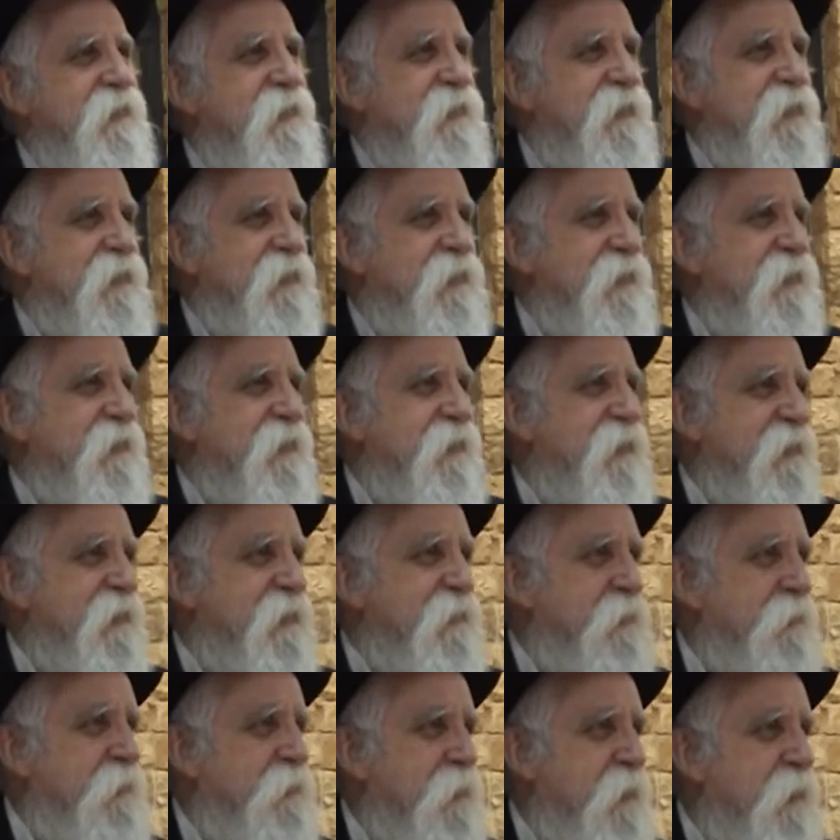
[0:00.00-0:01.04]
to these
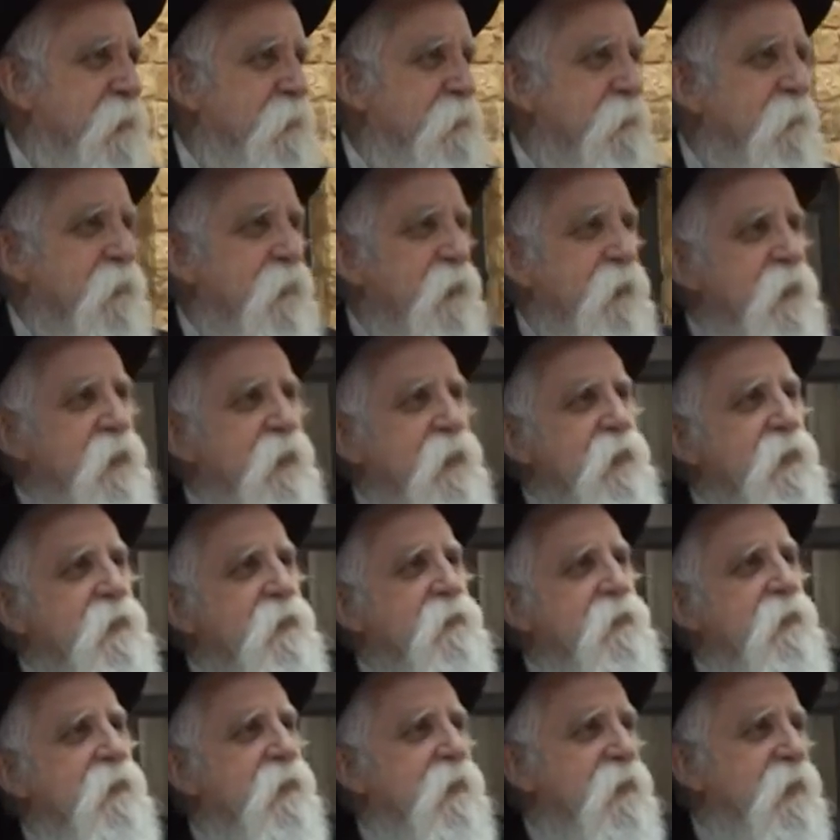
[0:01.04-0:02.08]
Rabbanim, he
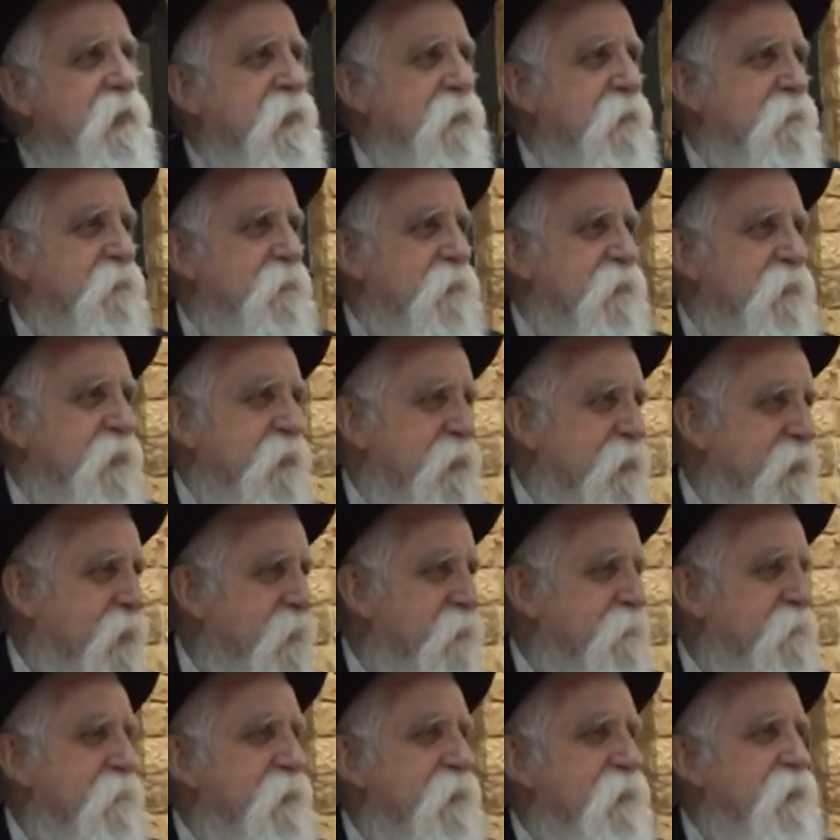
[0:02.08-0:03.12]
said, if it's
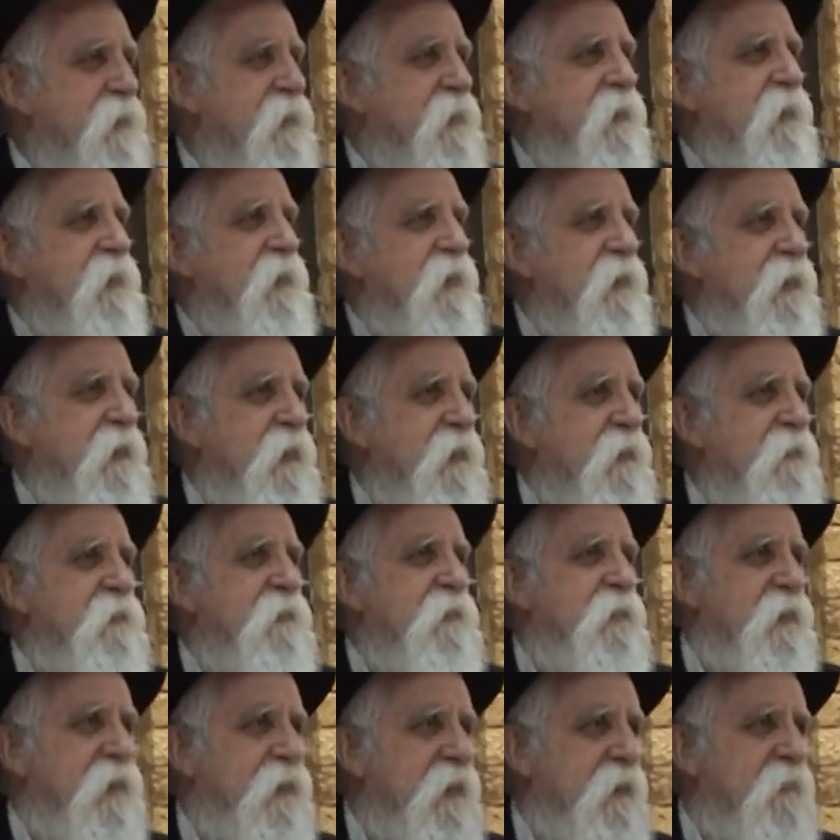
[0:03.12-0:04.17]
enough
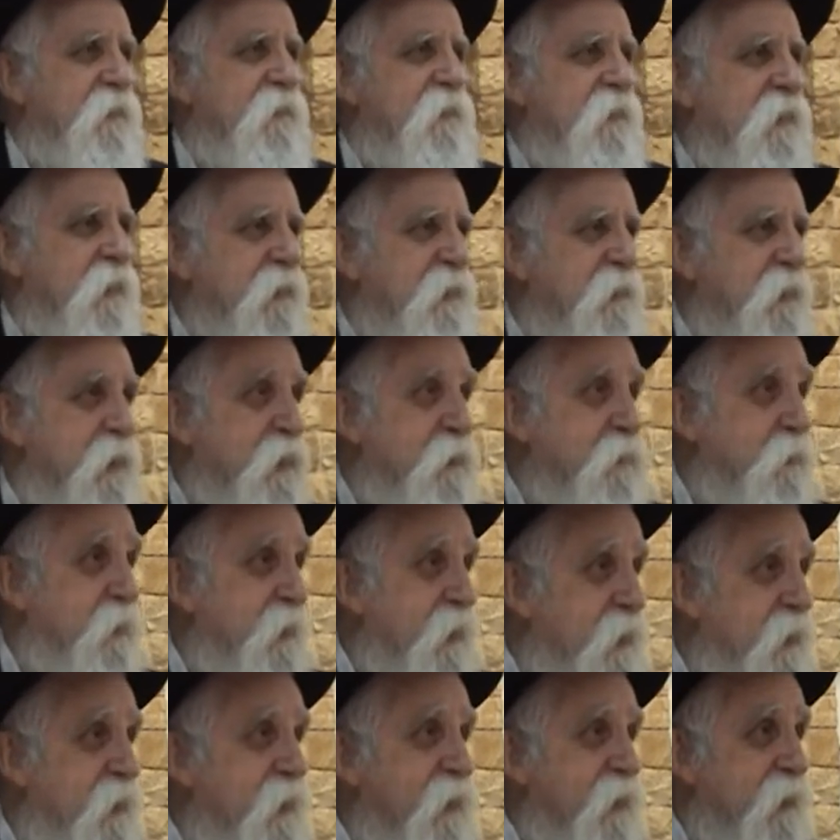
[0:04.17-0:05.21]
for the
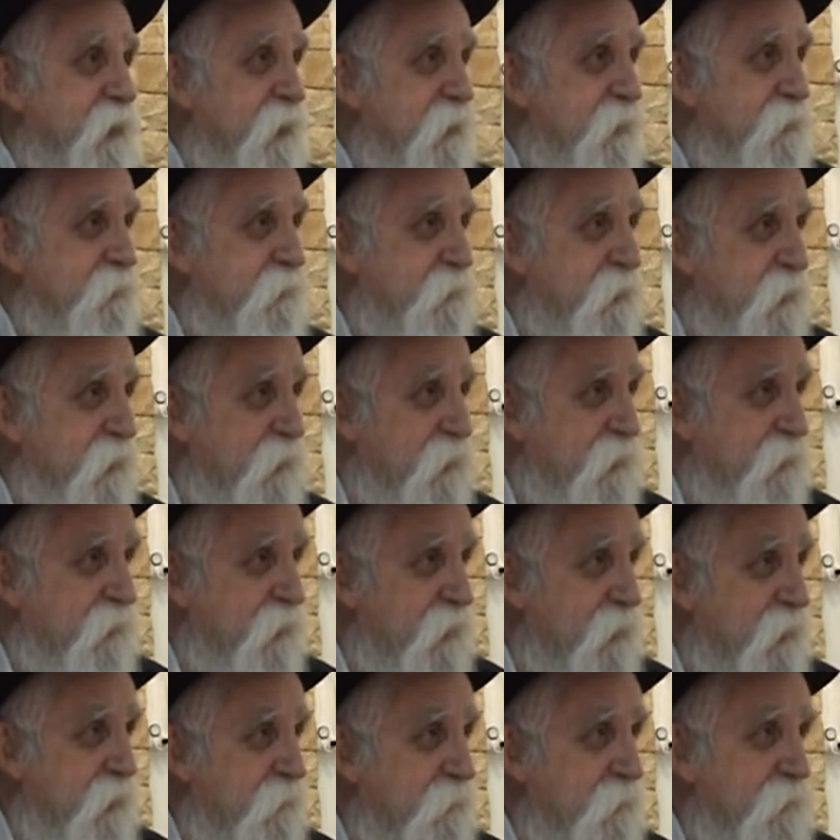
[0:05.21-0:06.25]
Rashbi to dance with the
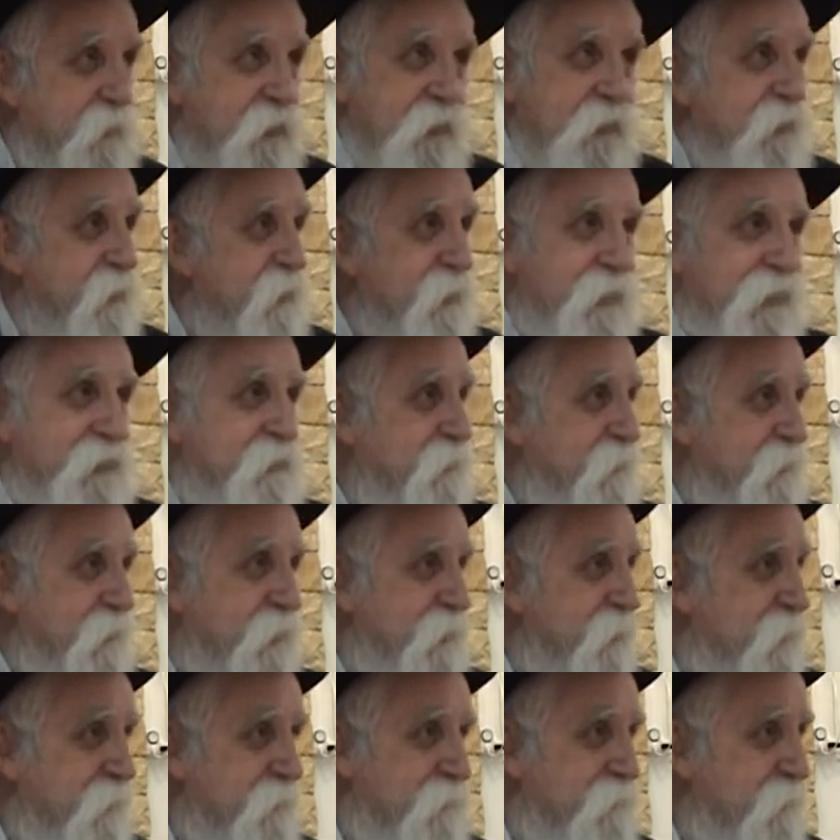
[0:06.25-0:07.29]
Charedim, it's not
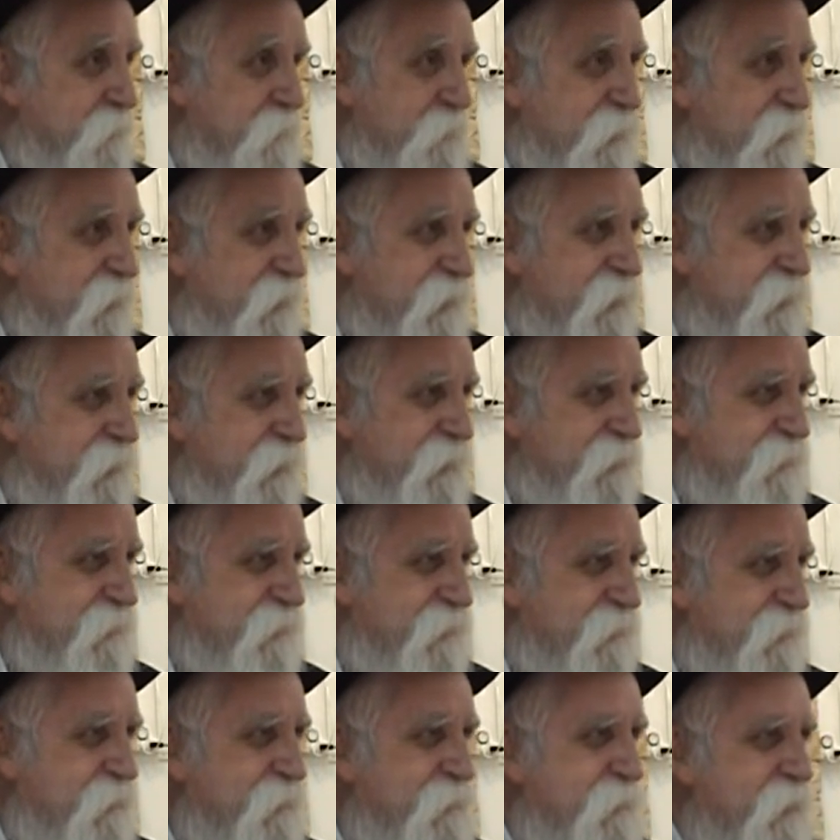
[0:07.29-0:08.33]
enough for me to dance
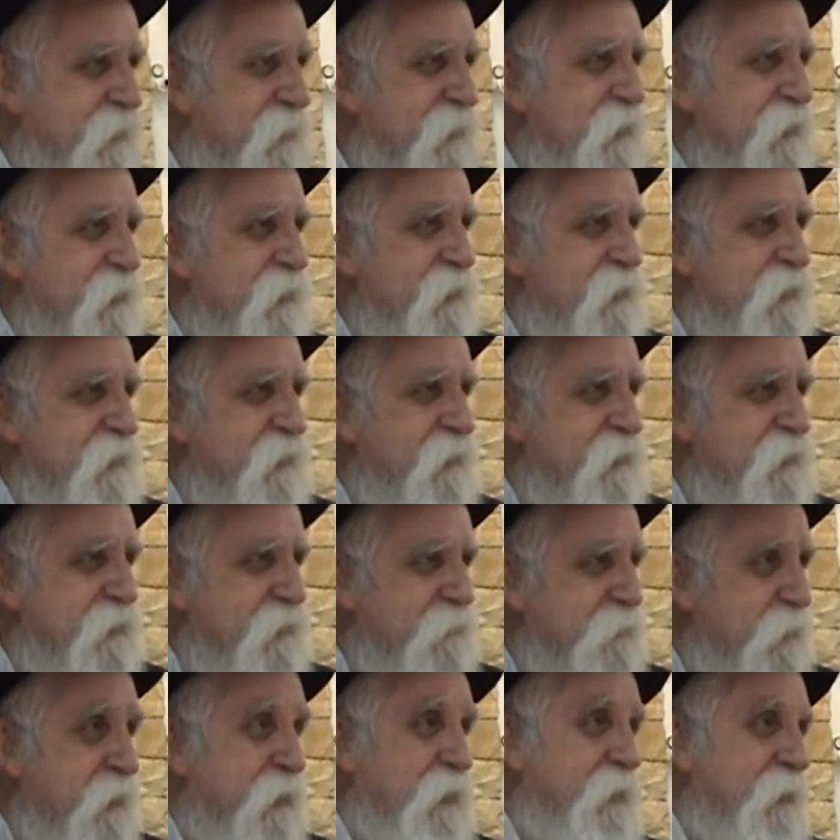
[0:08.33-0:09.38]
with them. He
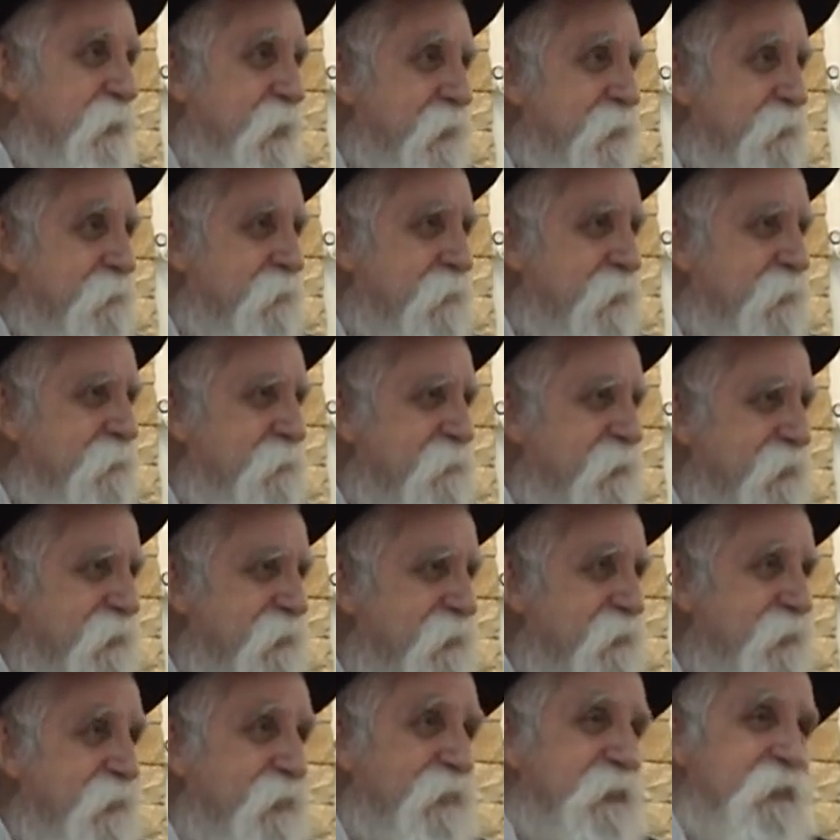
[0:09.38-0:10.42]
said, what do you guys want of me? I
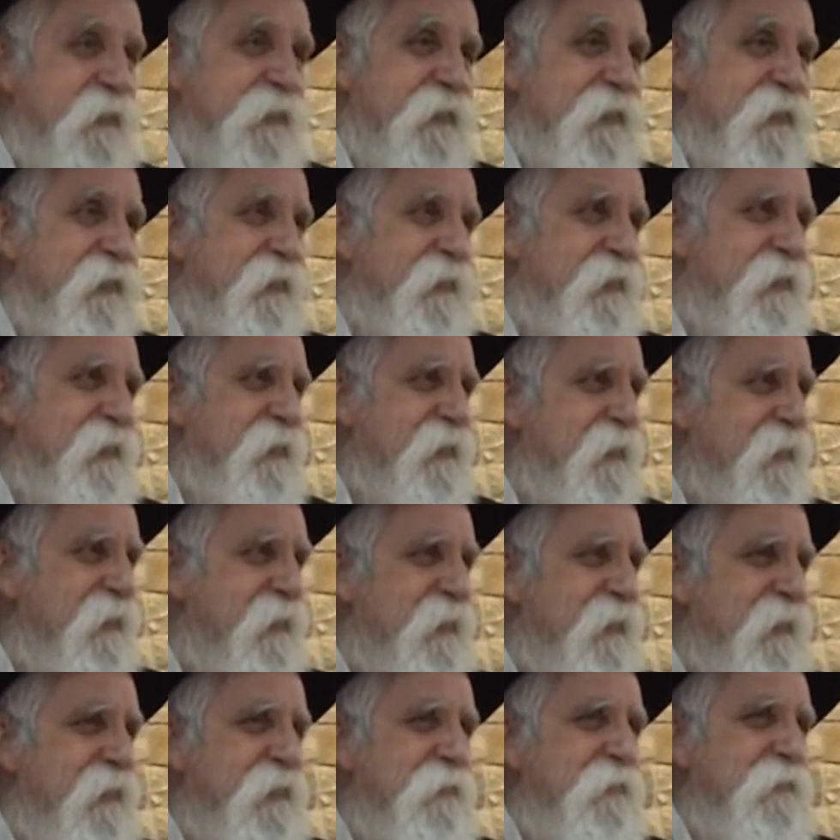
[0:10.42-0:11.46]
said,
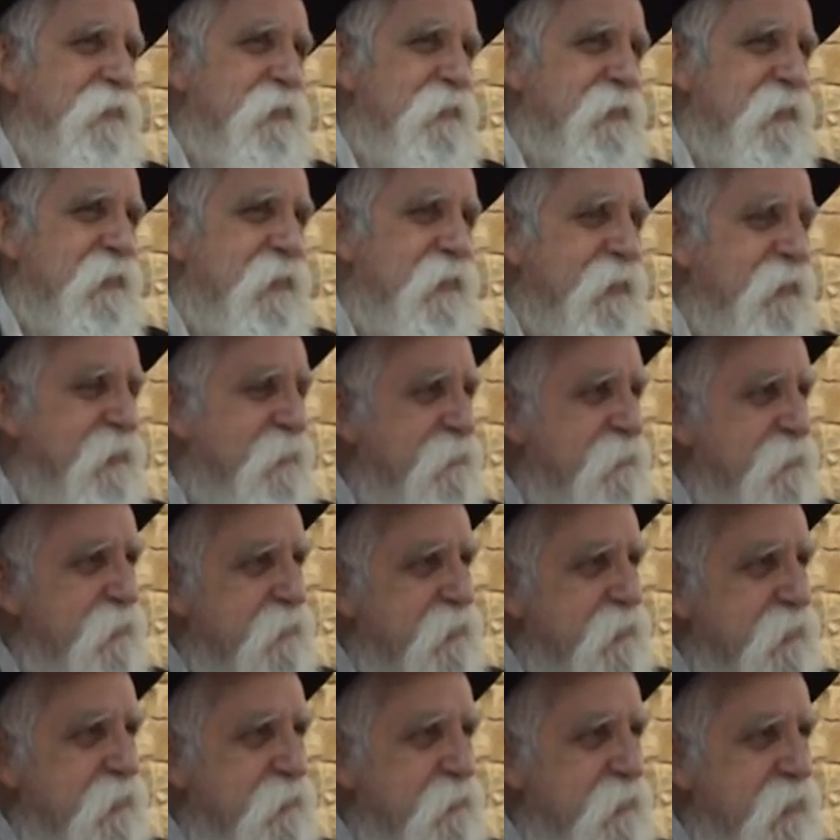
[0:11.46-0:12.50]
it
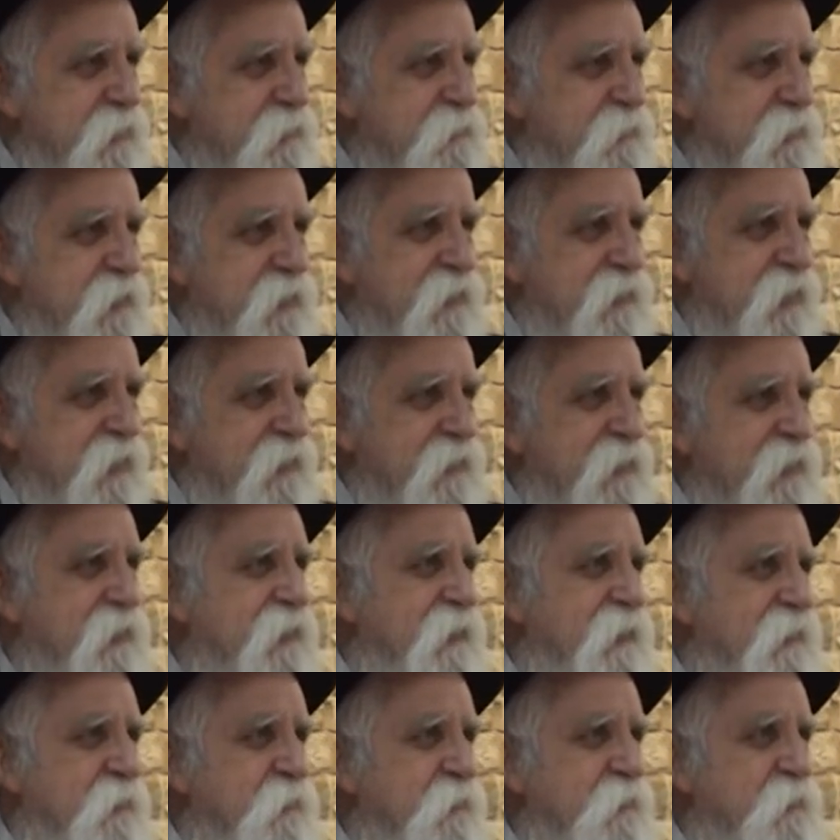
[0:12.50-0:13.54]
was the Rashbi's
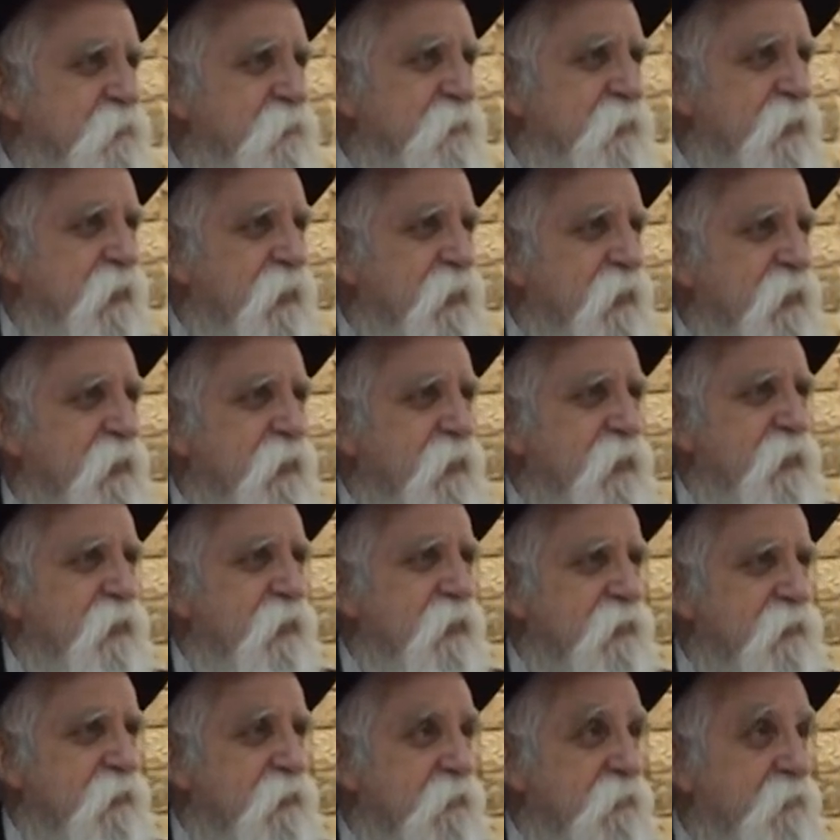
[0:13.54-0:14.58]
idea.
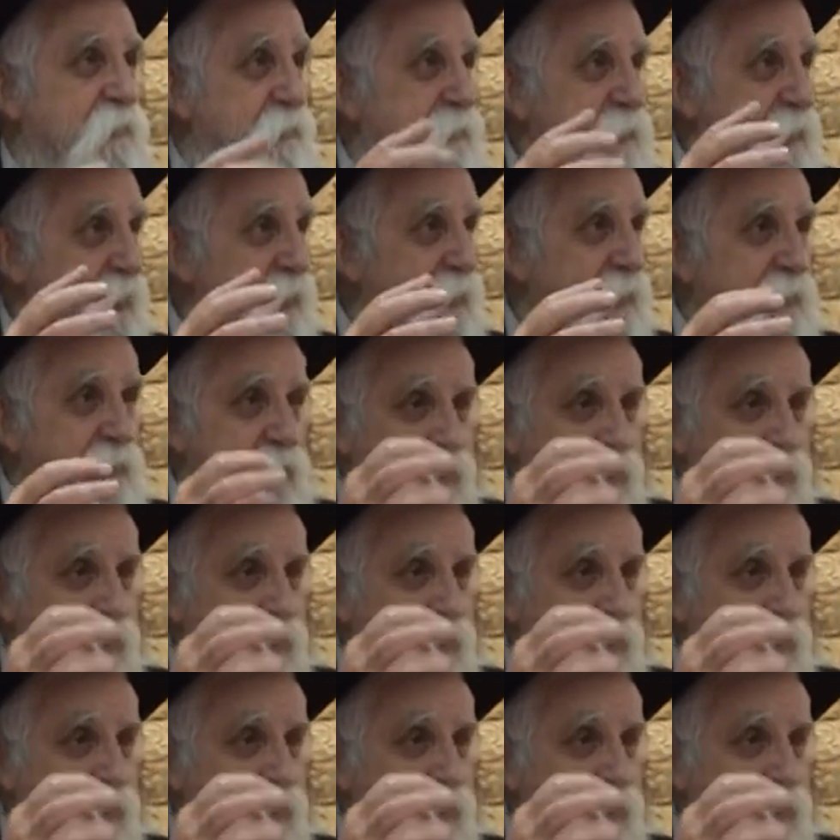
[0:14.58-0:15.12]
So from then on,